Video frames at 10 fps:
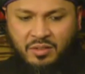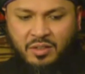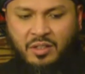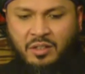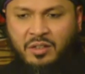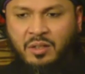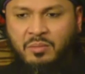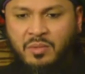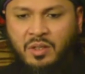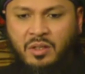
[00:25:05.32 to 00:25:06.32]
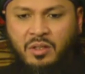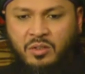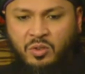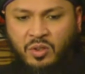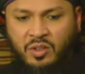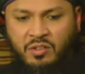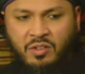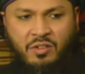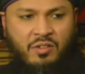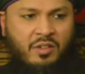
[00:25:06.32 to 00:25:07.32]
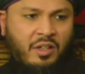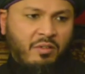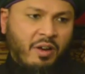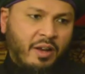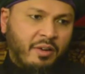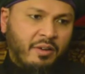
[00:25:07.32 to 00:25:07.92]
killed him, took his sister and ran.